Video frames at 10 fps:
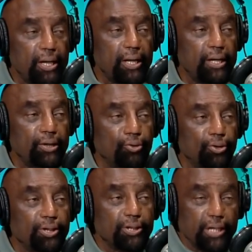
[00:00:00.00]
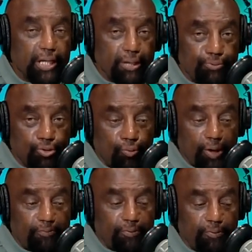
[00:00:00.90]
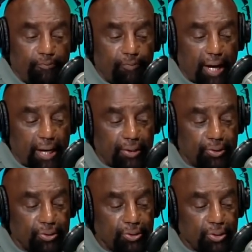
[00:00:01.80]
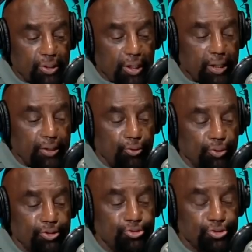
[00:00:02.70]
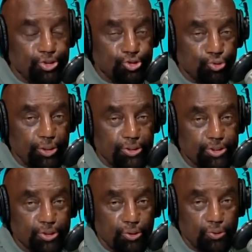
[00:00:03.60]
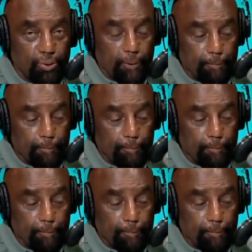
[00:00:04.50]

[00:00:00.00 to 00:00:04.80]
in order to keep you away from the Father, in order to destroy your soul.